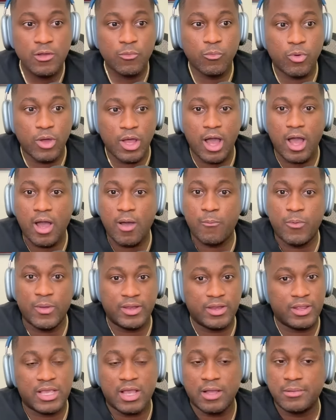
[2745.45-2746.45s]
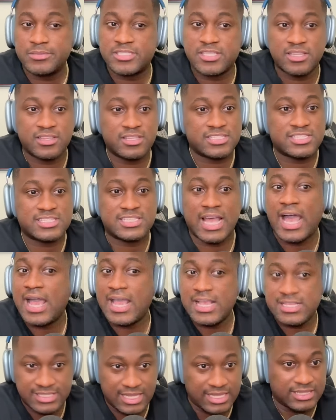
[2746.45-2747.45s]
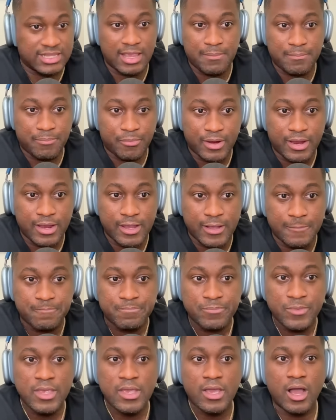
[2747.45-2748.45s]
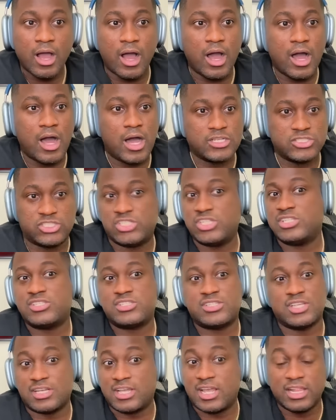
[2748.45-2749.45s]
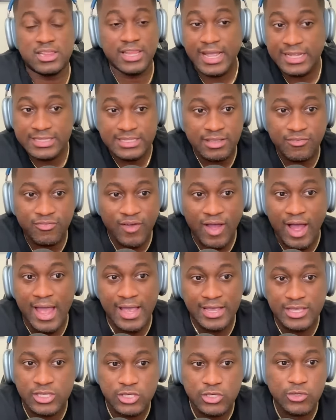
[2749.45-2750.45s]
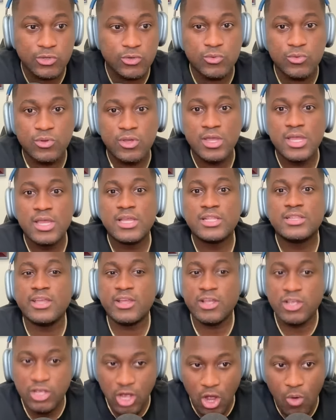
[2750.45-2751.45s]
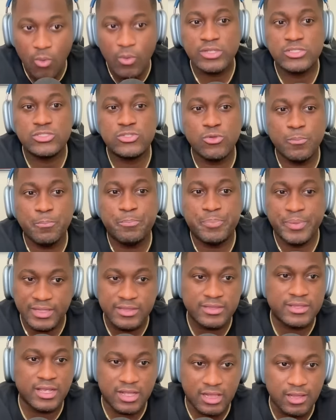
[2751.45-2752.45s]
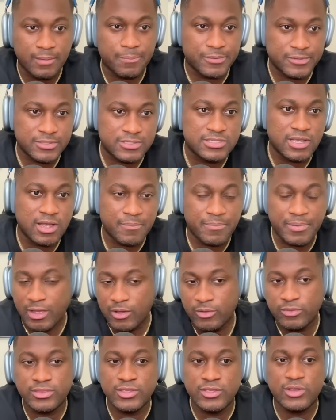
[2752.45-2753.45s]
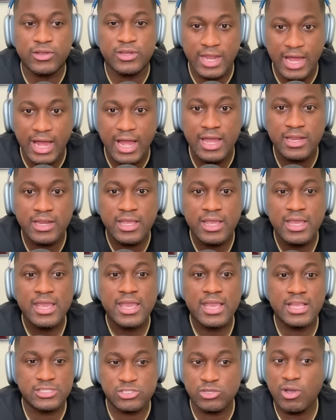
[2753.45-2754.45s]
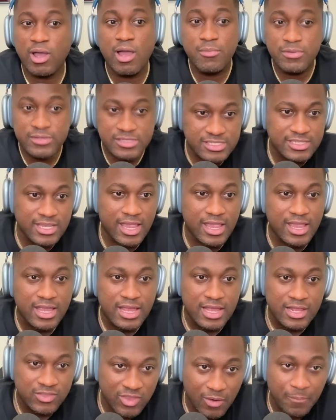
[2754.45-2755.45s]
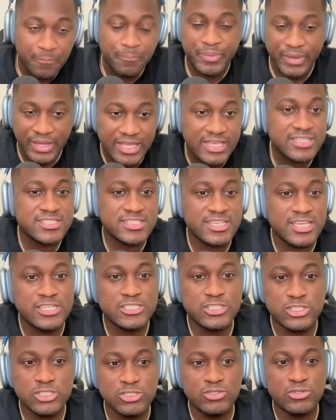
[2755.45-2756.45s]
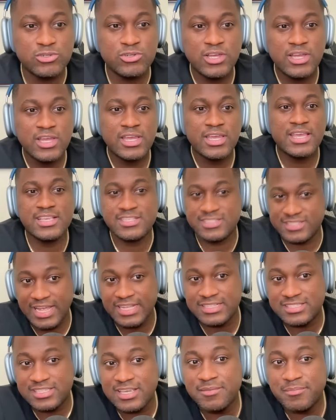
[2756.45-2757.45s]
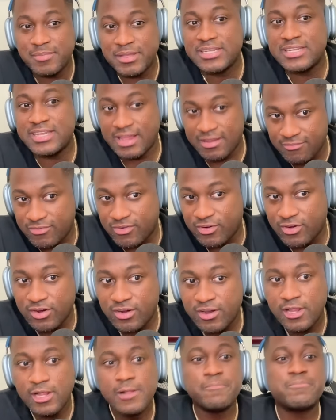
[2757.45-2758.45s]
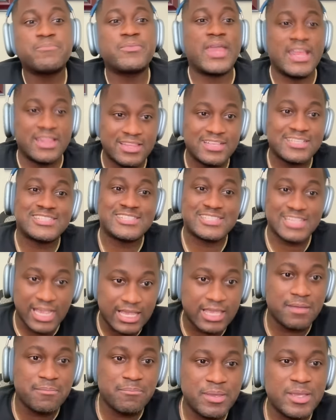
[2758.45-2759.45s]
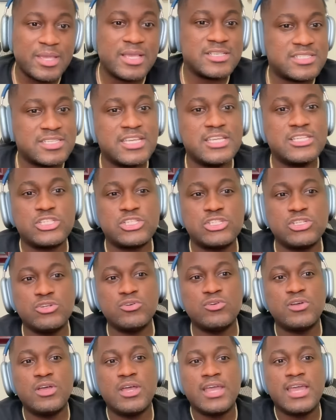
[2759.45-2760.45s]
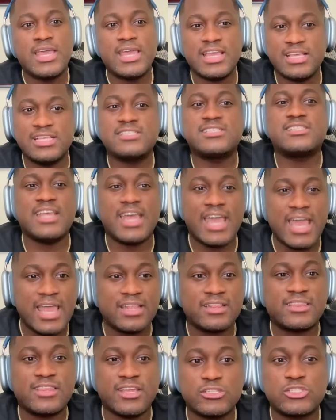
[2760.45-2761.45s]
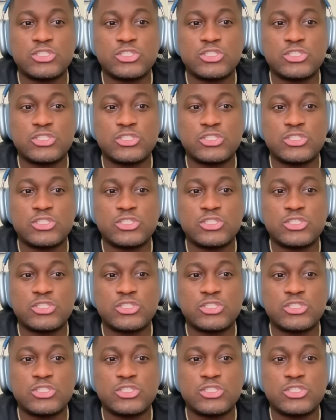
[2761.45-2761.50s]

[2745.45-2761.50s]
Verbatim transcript: uh, when it comes to the size that they bring, uh, just the collective yeah. IQ, they're going to beat the Clippers up, healthy or not. And so I would say their biggest issue is that team in Denver. And the 2nd mm-hmm. biggest issue is that their